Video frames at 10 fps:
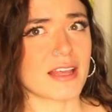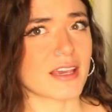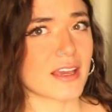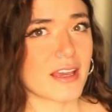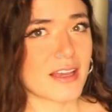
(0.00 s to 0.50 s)

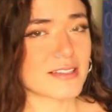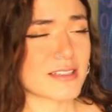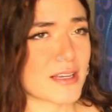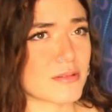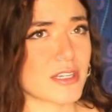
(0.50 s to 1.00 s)
Like,
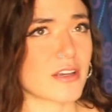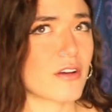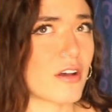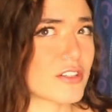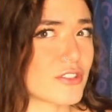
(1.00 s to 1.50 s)
sometimes it can
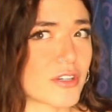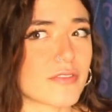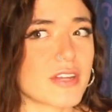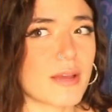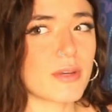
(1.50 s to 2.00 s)
cause
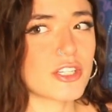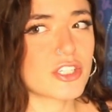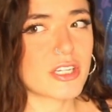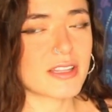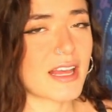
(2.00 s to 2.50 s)
nerve
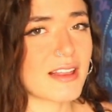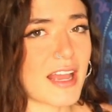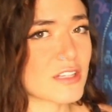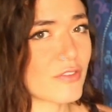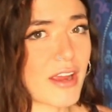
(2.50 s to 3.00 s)
damage that
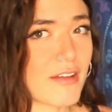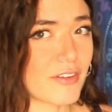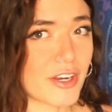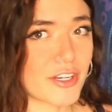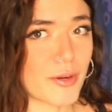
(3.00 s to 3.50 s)
lasts
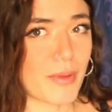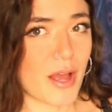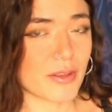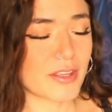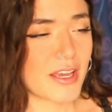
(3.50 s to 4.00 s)
forever in your
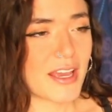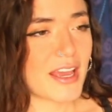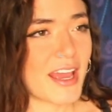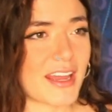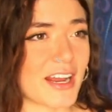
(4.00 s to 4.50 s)
mouth.
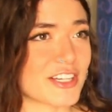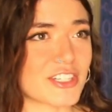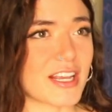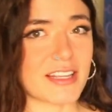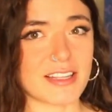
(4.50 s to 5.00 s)
And I
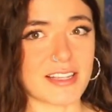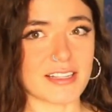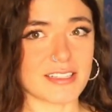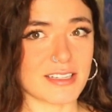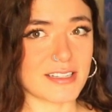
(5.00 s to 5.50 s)
just hate the
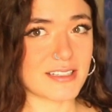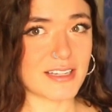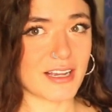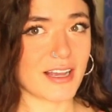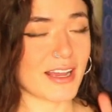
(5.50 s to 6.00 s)

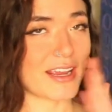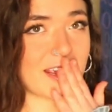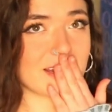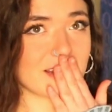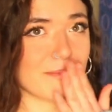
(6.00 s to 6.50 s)
dentist. I
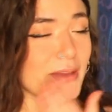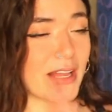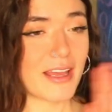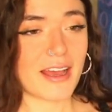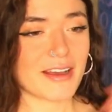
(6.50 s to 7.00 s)
hate them.
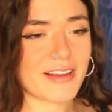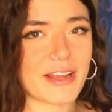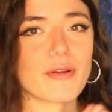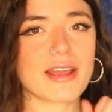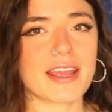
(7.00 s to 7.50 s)

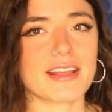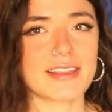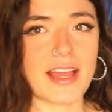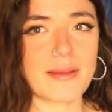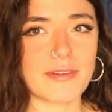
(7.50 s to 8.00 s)
I don't hate
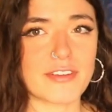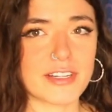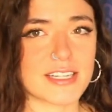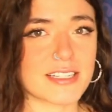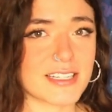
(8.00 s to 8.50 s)
them. If
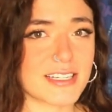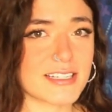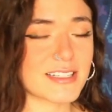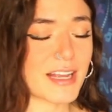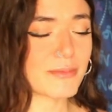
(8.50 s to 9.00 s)
you're a
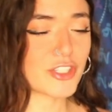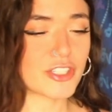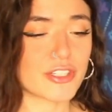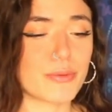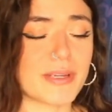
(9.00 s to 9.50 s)
dentist, I'm
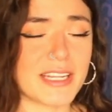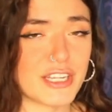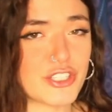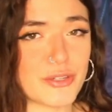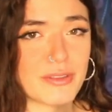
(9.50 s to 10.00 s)
sh we
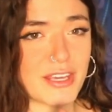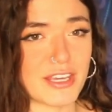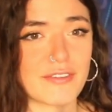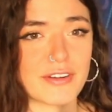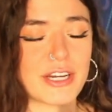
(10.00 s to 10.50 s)
need you.
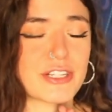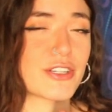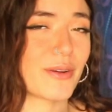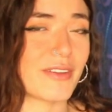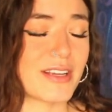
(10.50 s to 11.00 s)
Thank you for your
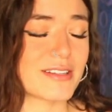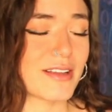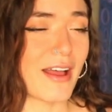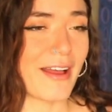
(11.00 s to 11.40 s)
service.